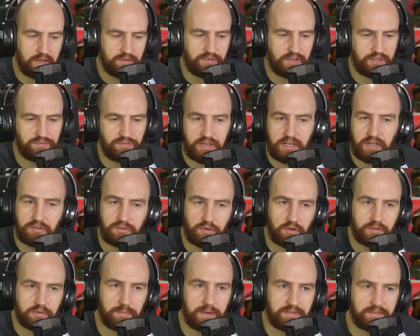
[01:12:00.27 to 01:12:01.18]
of those videos
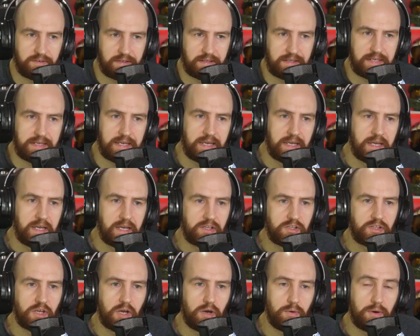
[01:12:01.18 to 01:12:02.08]
automatically
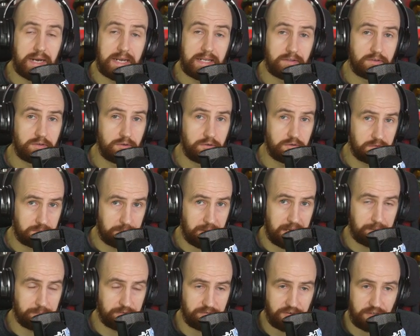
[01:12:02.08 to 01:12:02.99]
go into
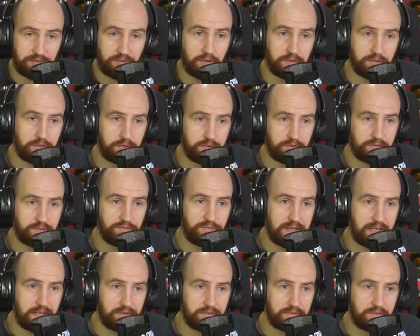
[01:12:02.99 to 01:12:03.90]
spam. So that's also
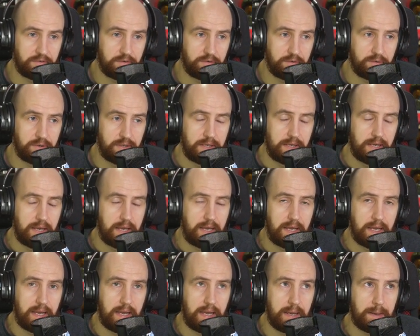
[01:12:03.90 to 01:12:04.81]
something else to
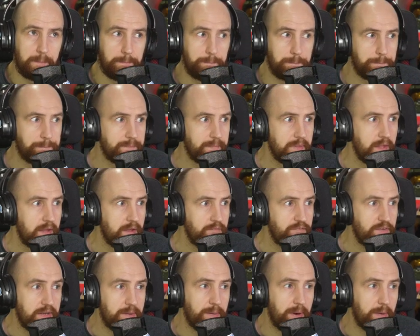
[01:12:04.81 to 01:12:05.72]
um,
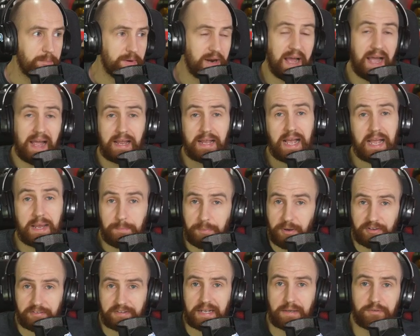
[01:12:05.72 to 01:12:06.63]
think about. But I, I
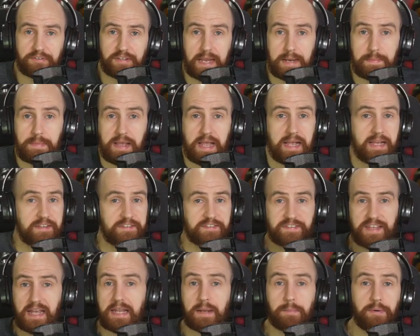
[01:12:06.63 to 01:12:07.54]
personally I would say
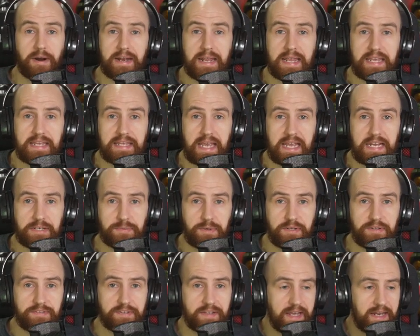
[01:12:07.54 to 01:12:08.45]
celebrate
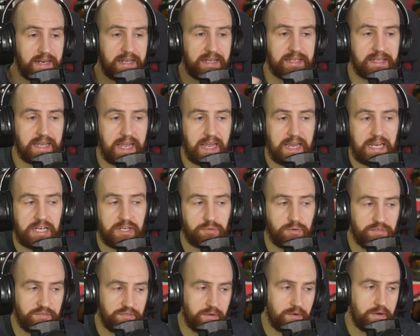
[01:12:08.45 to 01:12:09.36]
engagement and
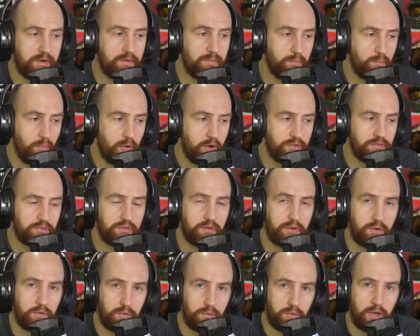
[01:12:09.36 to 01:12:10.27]
engage with the uh, ones
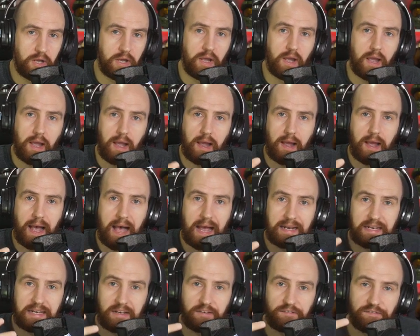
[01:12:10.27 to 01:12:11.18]
who are
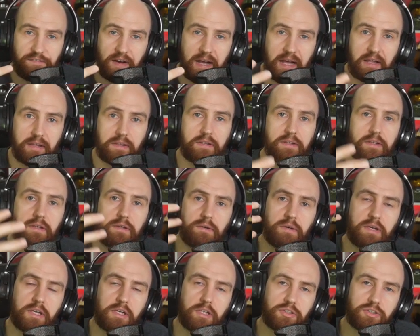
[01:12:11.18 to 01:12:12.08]
adding
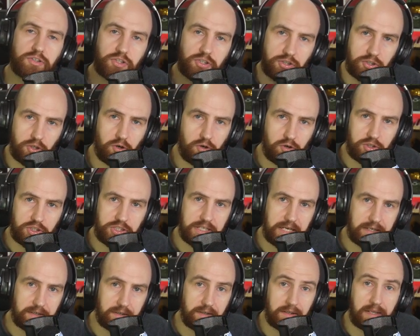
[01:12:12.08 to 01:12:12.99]
value to your
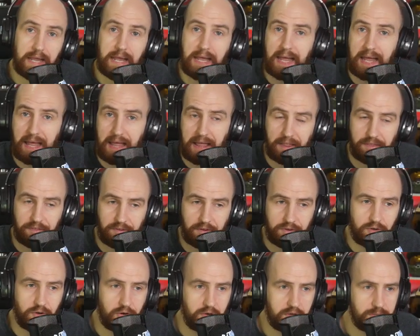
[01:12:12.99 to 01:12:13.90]
channel and
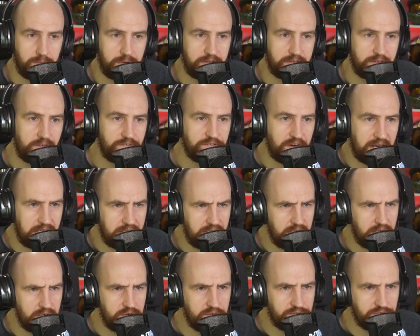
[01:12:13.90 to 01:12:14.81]
your community. Thank
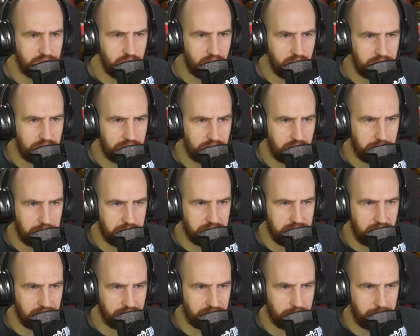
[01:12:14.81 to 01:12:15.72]
you for the super
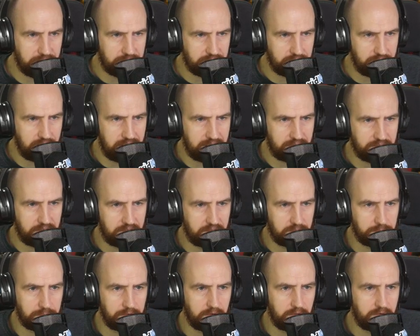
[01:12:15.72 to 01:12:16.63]
chat from
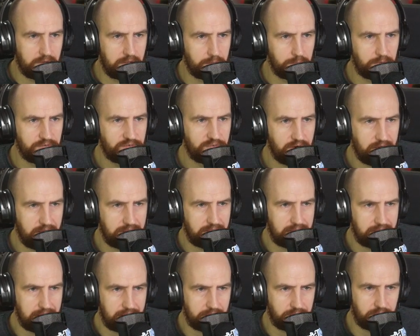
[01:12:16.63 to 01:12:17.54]
XExploring with
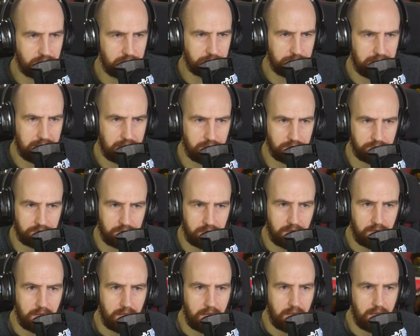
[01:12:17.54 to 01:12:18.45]
Riley. They're two pounds.
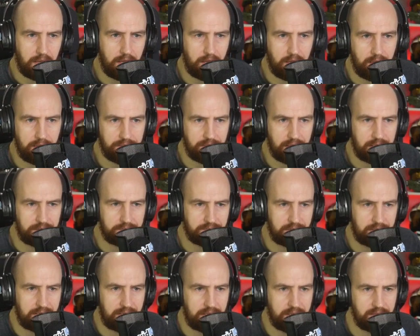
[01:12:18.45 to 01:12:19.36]
Uh, that
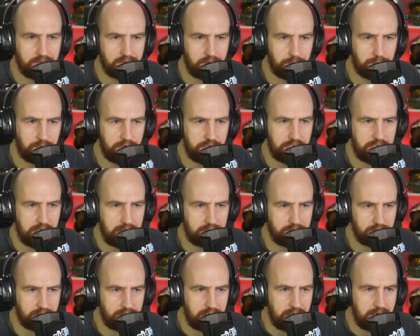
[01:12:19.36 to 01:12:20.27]
is
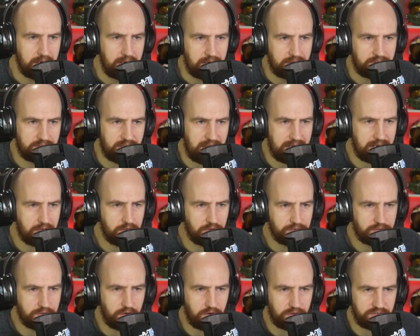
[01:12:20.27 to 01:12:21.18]
appreciated.
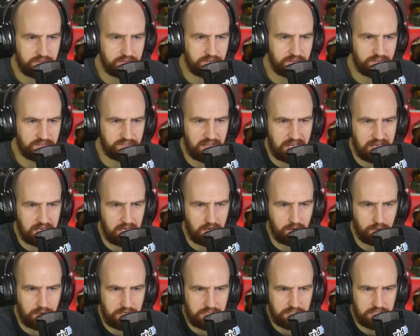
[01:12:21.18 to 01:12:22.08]
Technical Talks has a second
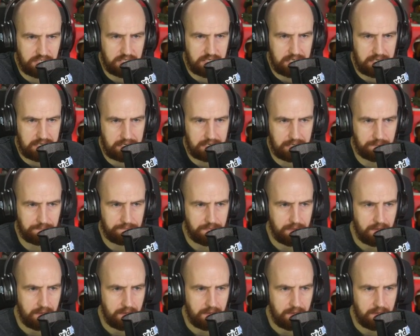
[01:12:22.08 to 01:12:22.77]
question here.